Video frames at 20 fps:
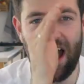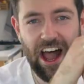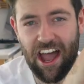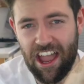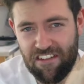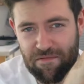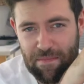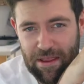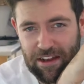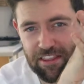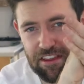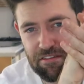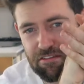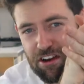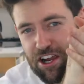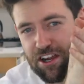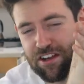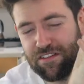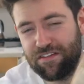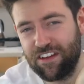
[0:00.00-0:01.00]
I have been on the
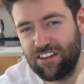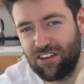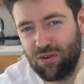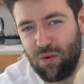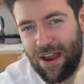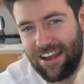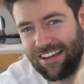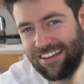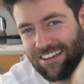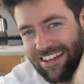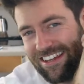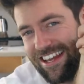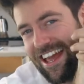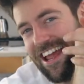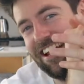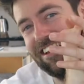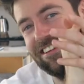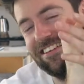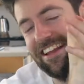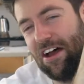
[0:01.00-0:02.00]
road for 20
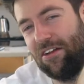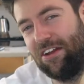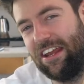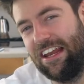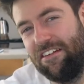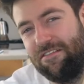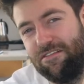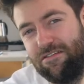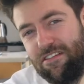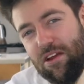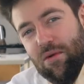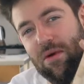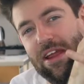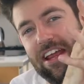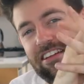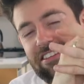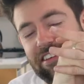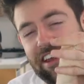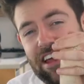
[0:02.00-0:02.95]
days now, nearly 3 weeks,